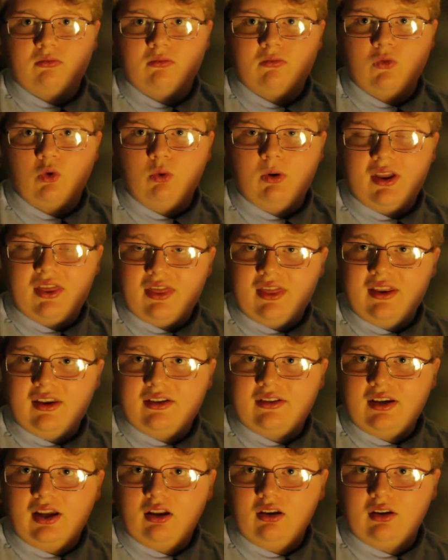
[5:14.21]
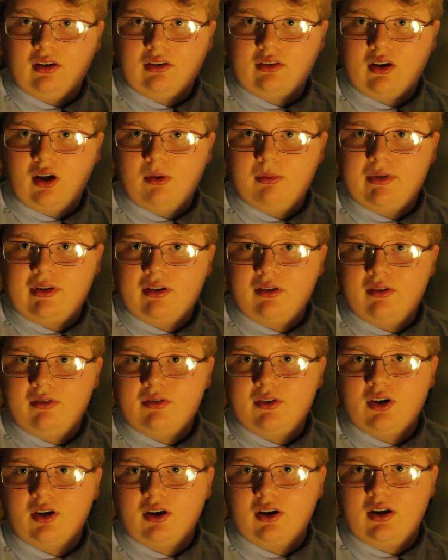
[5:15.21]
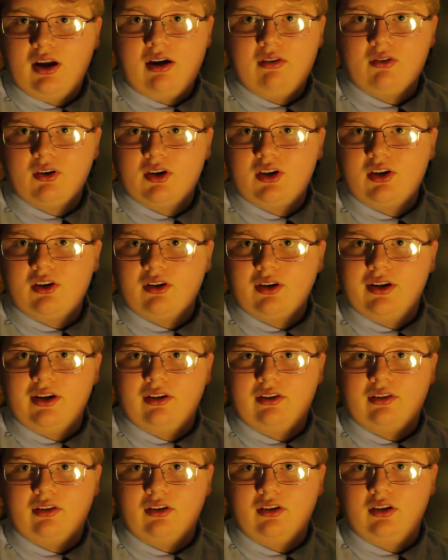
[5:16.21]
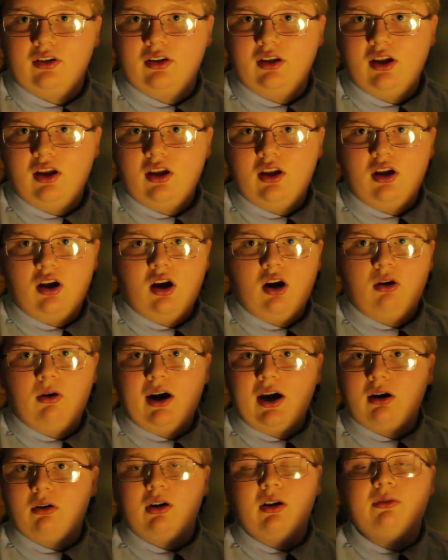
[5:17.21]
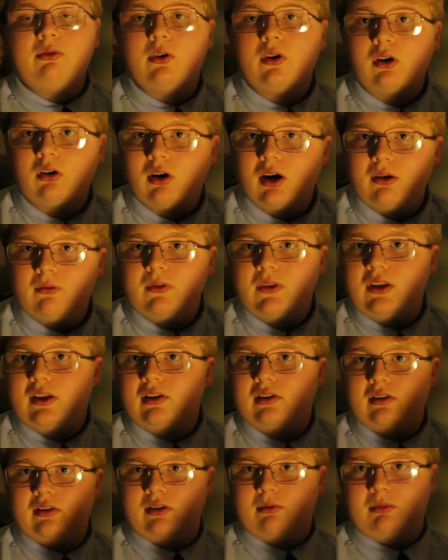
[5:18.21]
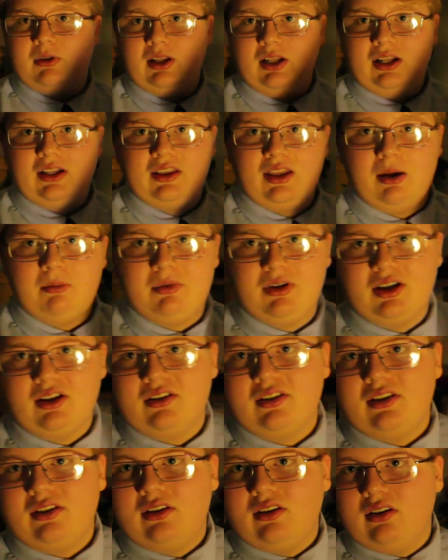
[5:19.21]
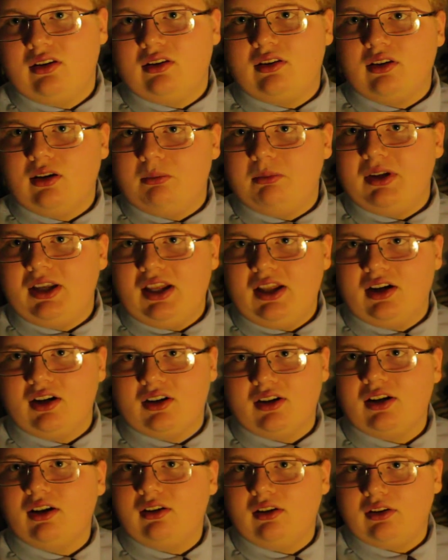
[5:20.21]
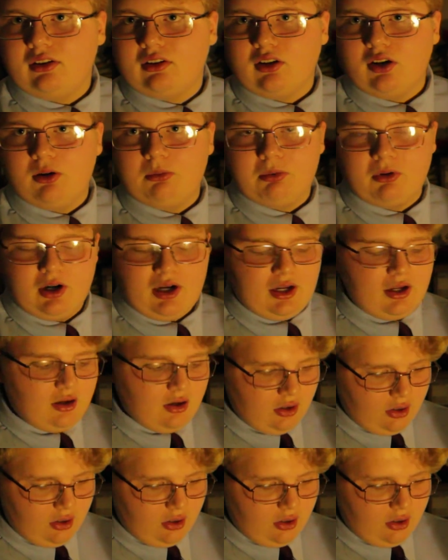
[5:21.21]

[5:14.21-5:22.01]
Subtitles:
with this telescope. So if you're ever curious on, oh, how do I photograph this or something like that, because this is a beginner telescope, right?